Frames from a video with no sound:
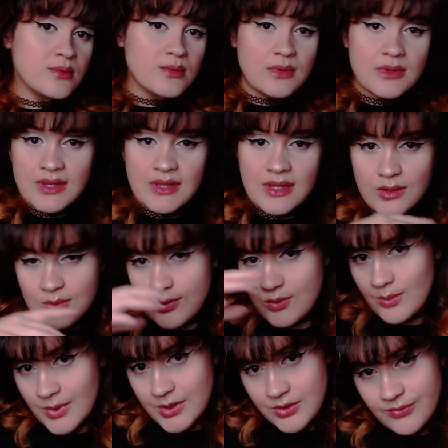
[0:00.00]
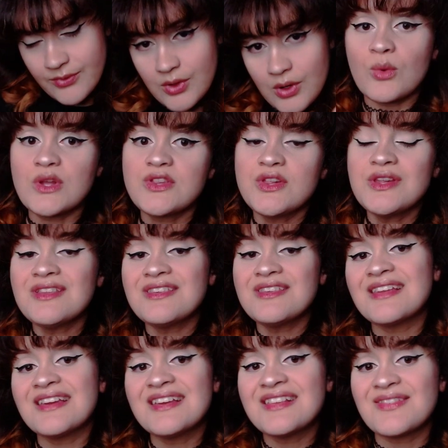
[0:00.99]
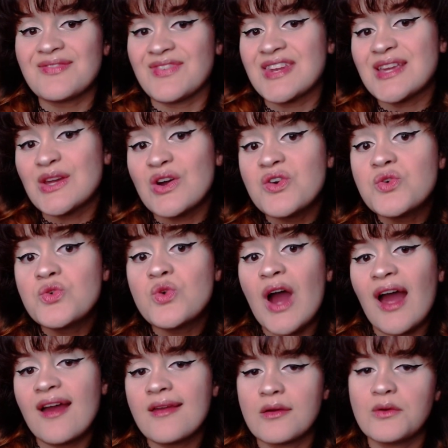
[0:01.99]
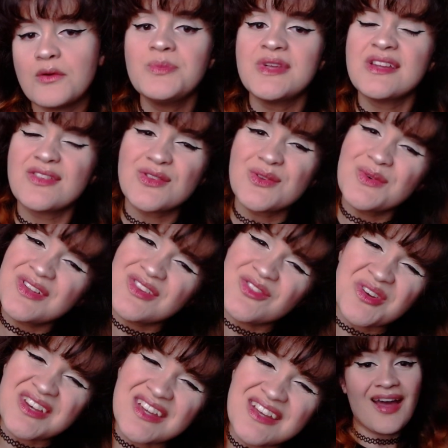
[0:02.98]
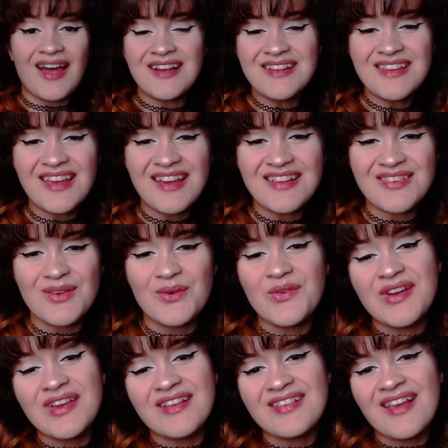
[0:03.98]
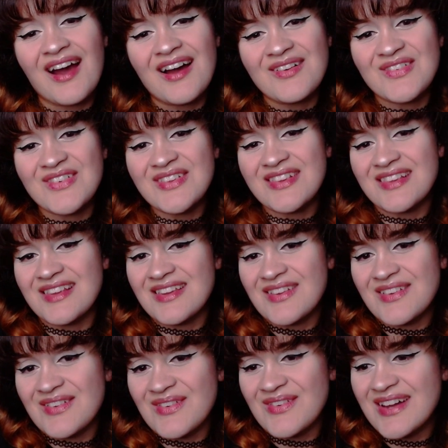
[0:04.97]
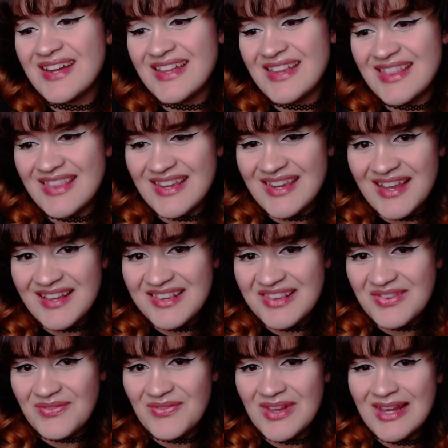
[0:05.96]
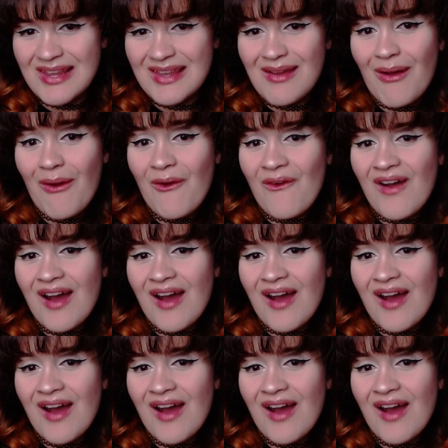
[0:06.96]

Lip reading: thank you so much for watching today's video. I hope that you enjoyed it. And as always, I will see you in the next video.